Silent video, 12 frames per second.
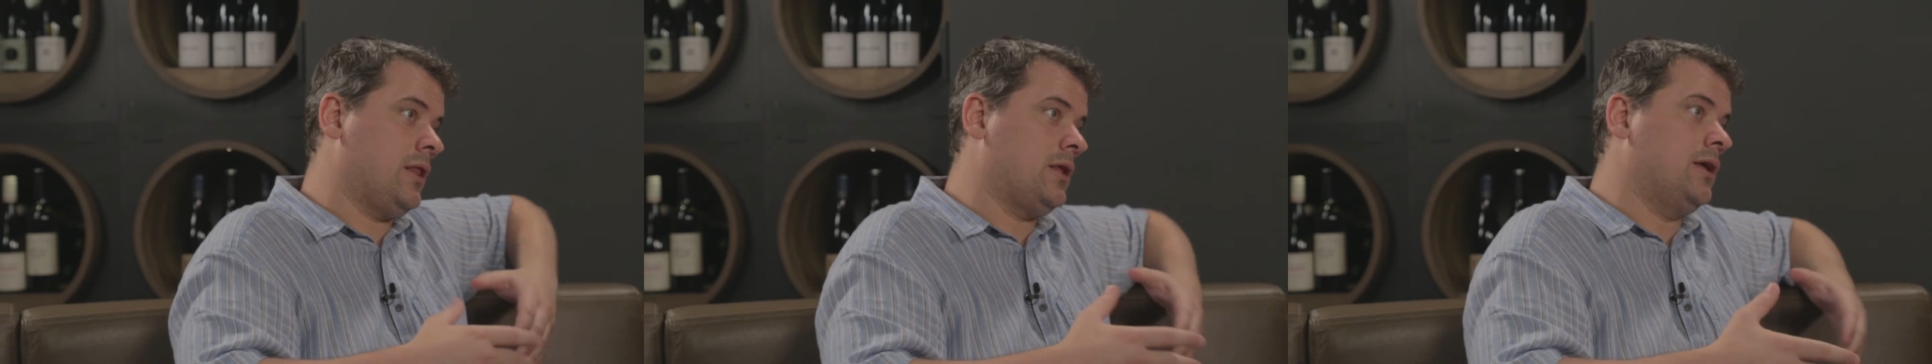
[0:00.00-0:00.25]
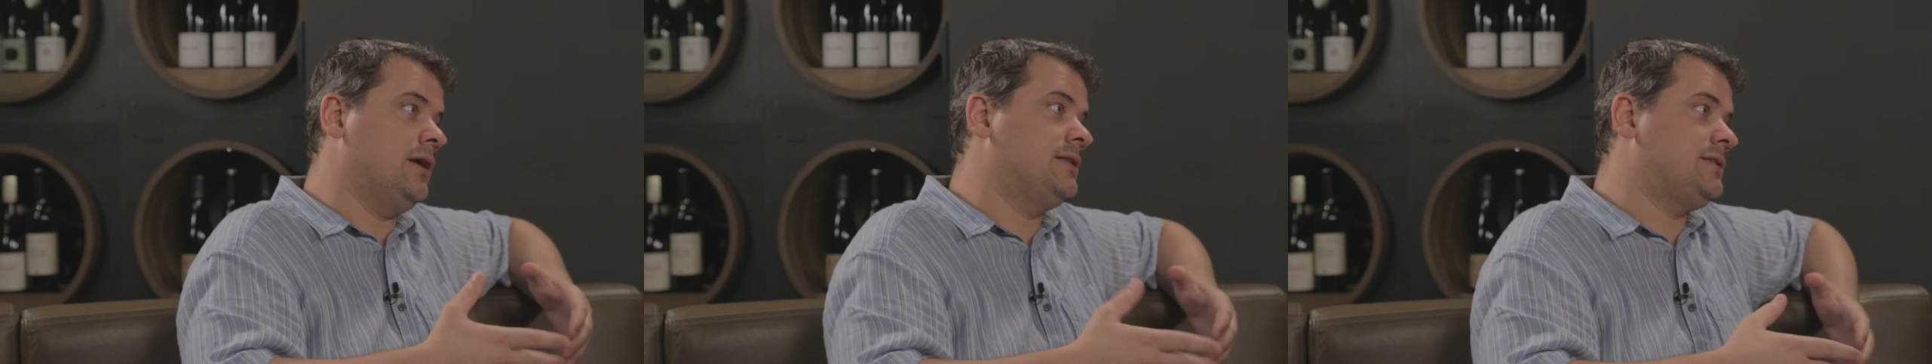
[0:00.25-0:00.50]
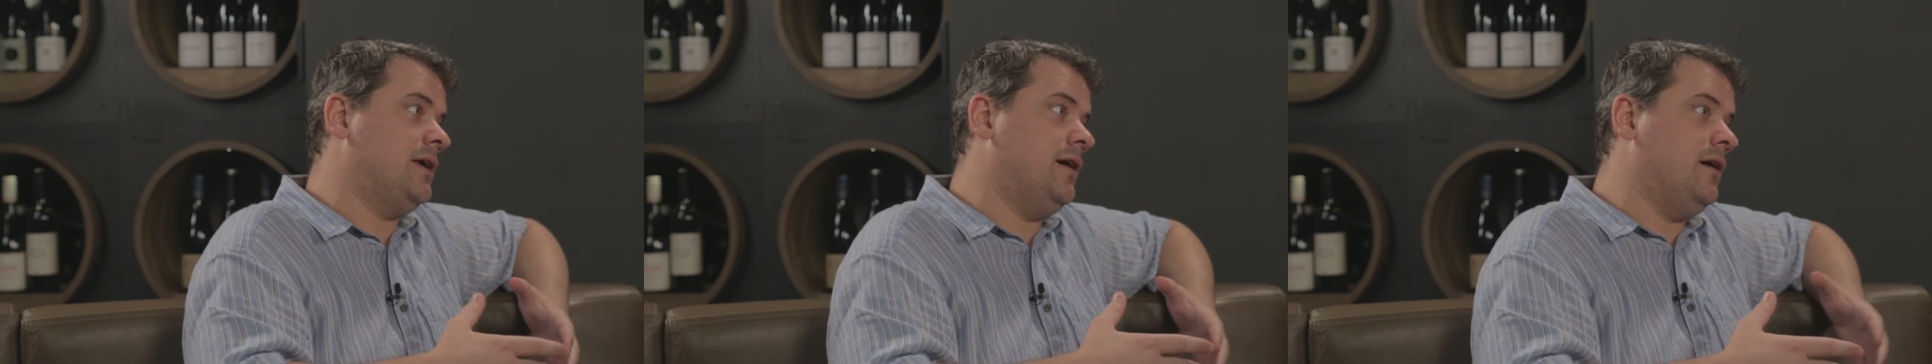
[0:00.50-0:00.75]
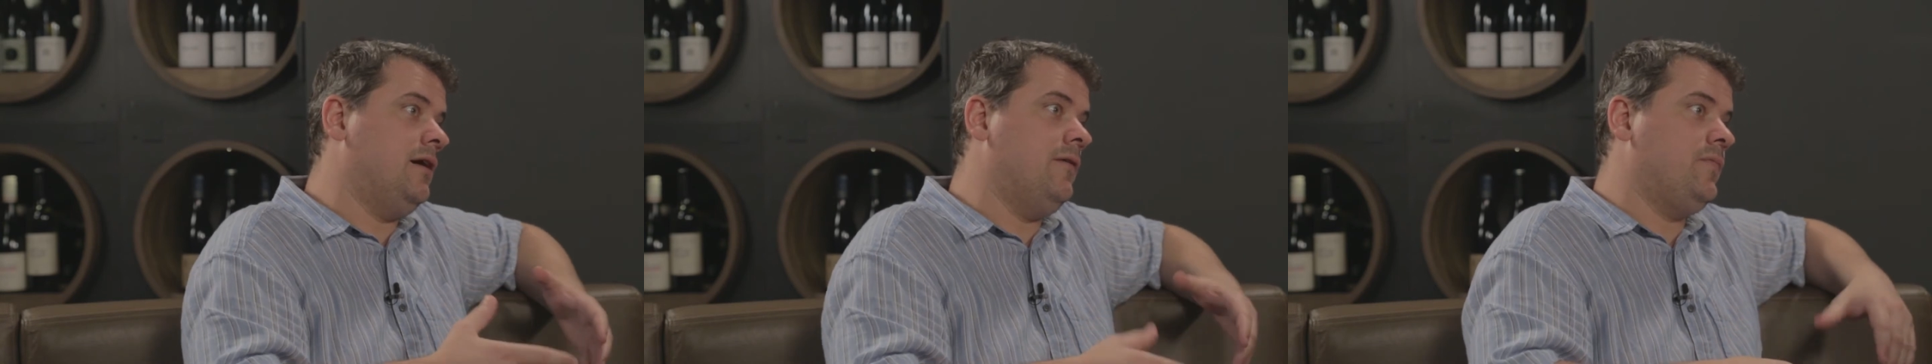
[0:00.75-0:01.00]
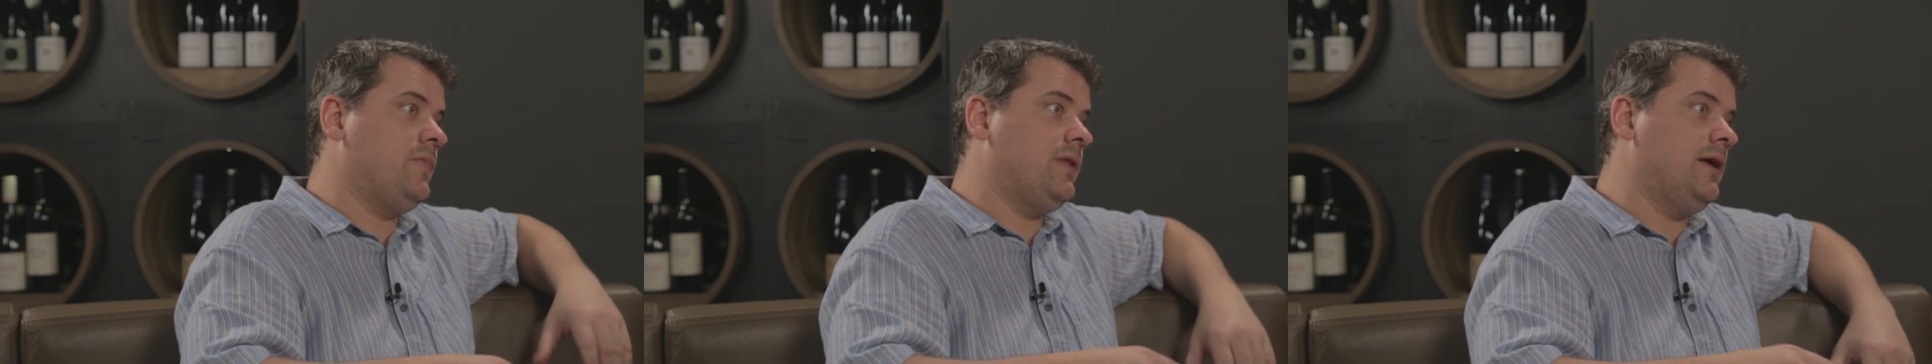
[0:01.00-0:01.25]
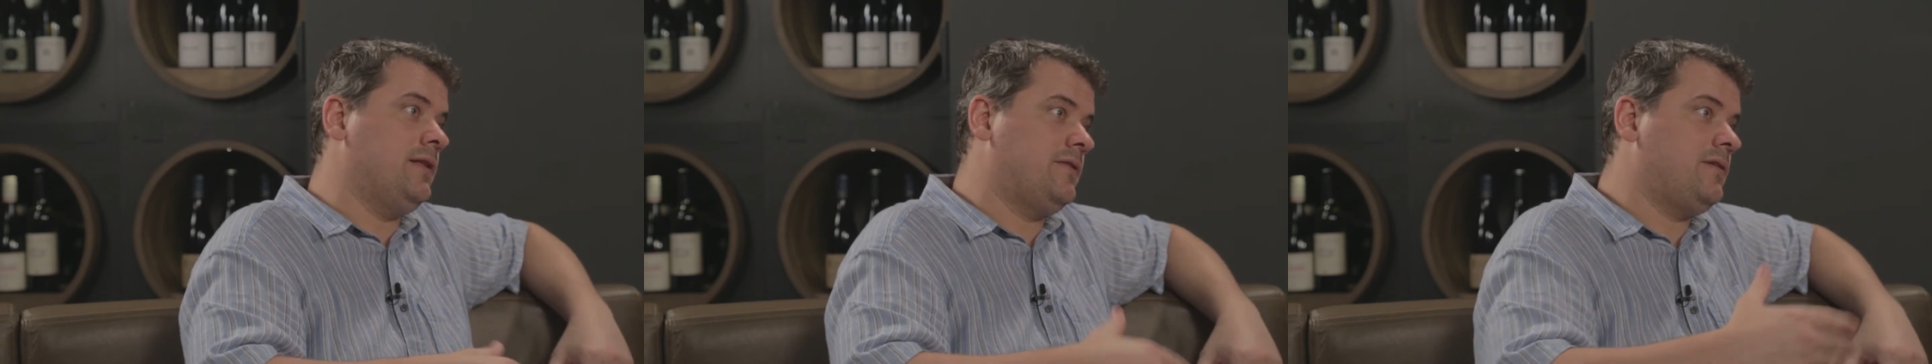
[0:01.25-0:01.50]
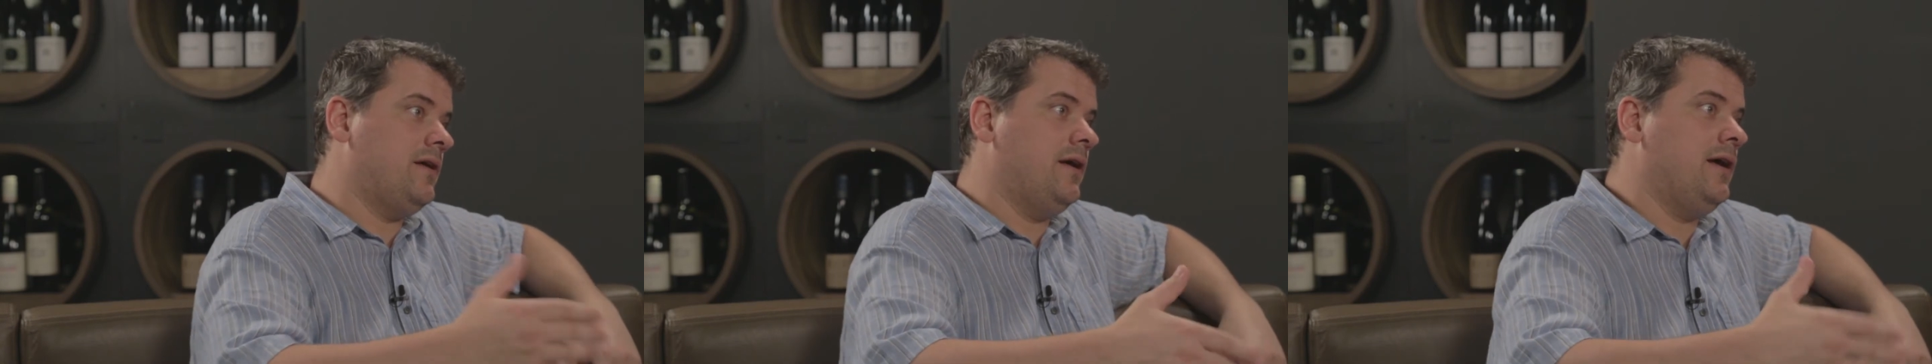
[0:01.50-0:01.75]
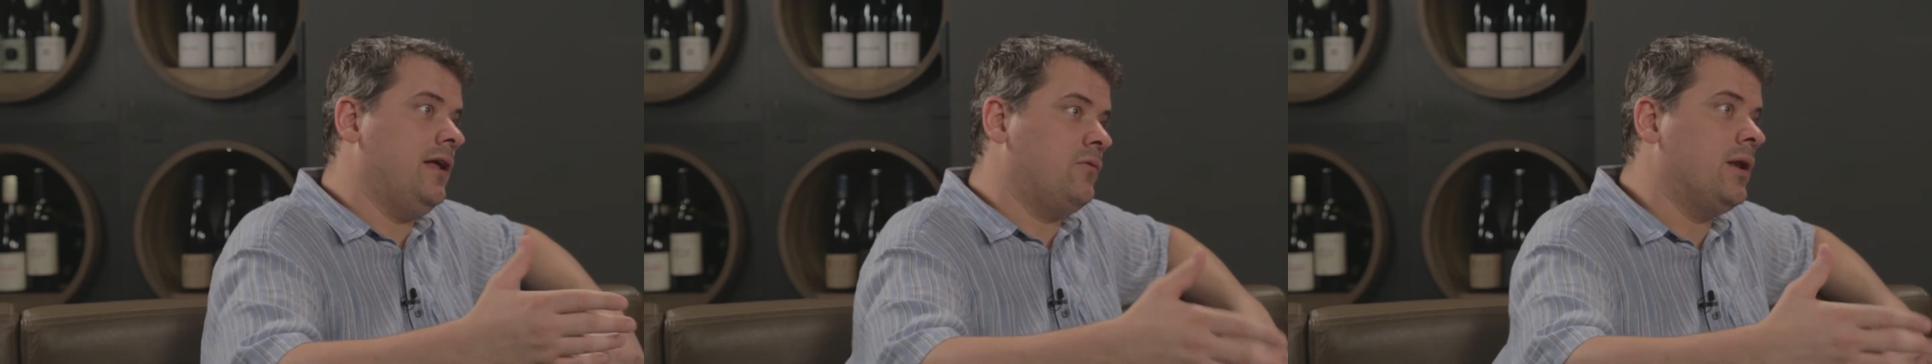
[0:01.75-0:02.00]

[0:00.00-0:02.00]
I think it